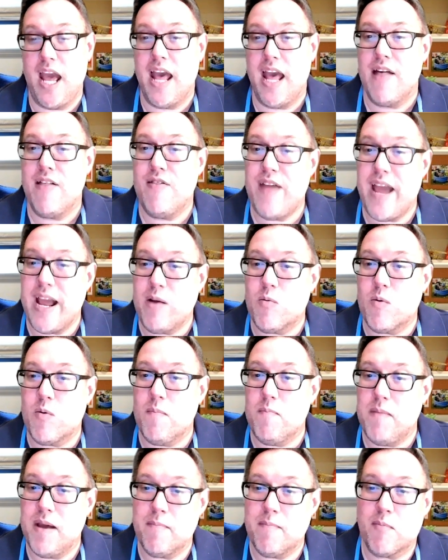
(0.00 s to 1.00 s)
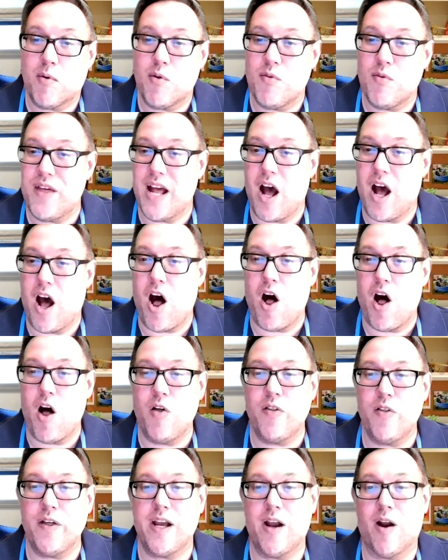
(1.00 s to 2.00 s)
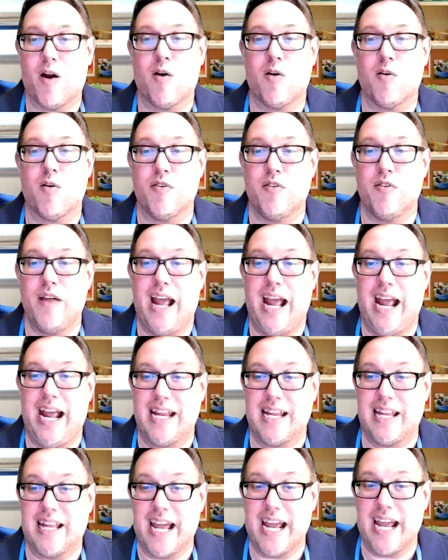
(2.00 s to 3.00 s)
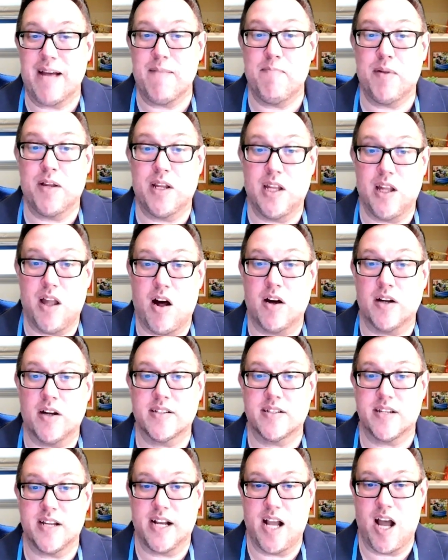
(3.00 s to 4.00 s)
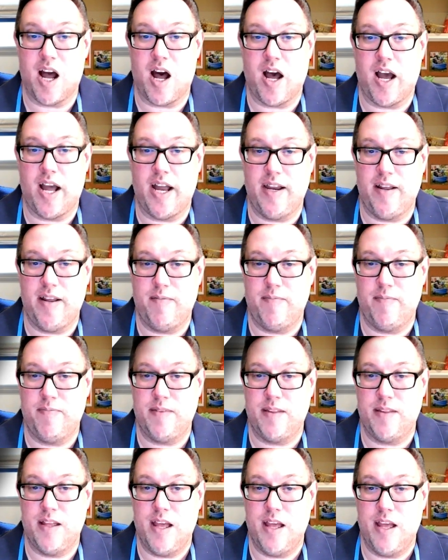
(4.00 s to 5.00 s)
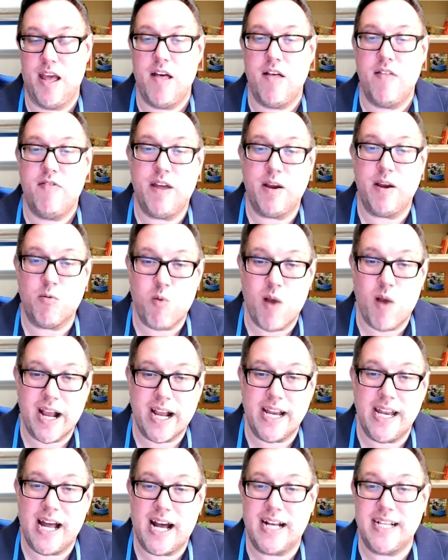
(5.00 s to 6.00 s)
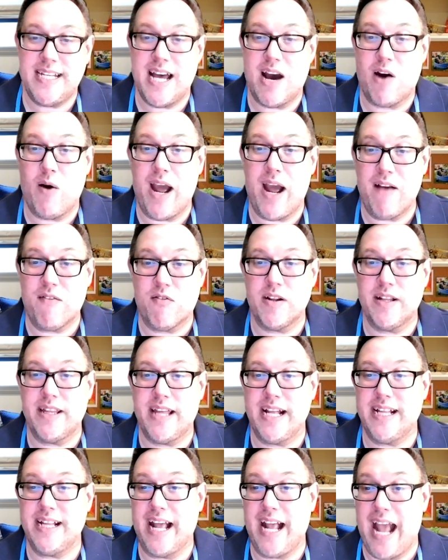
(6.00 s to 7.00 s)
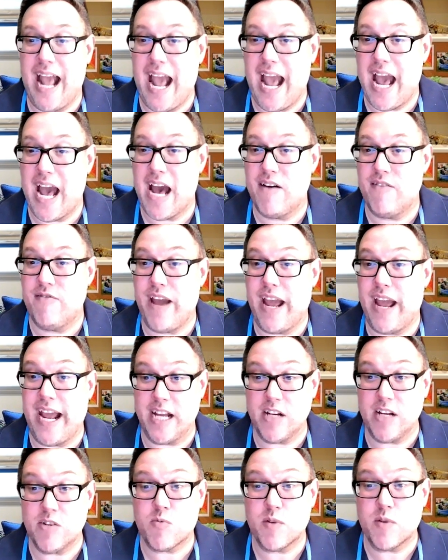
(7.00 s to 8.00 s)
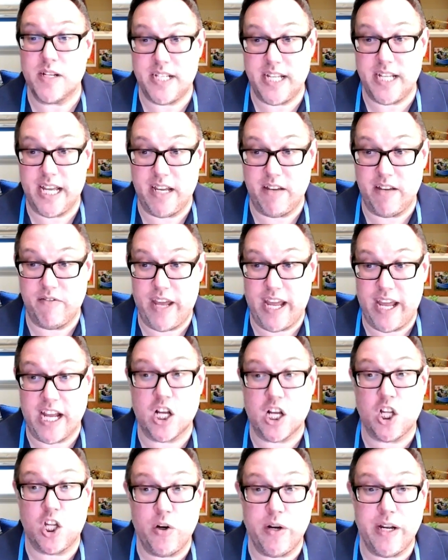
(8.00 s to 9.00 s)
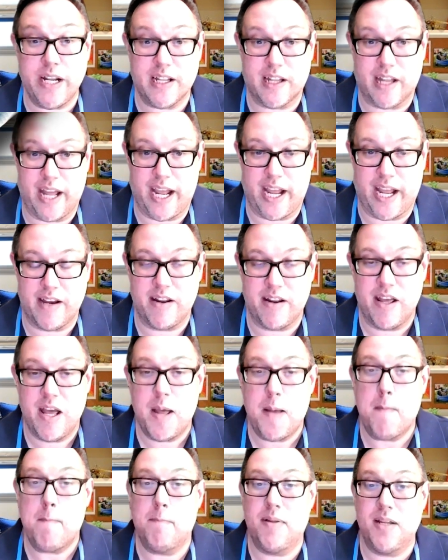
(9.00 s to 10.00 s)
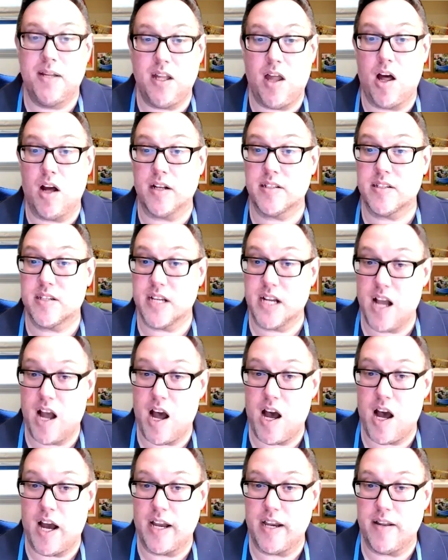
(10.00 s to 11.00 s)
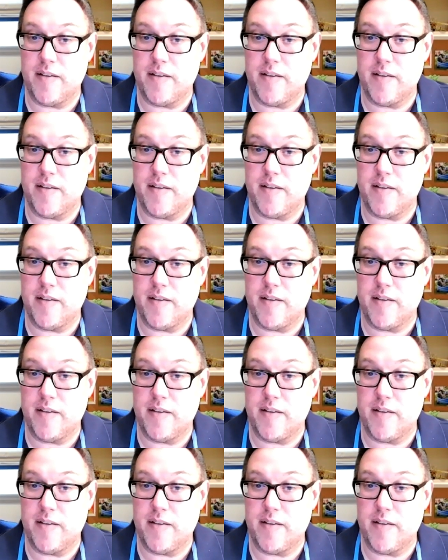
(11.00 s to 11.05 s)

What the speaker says: They remember that all the earth and land belongs to God. They recognize how everything they have and receive, including land, belongs to God,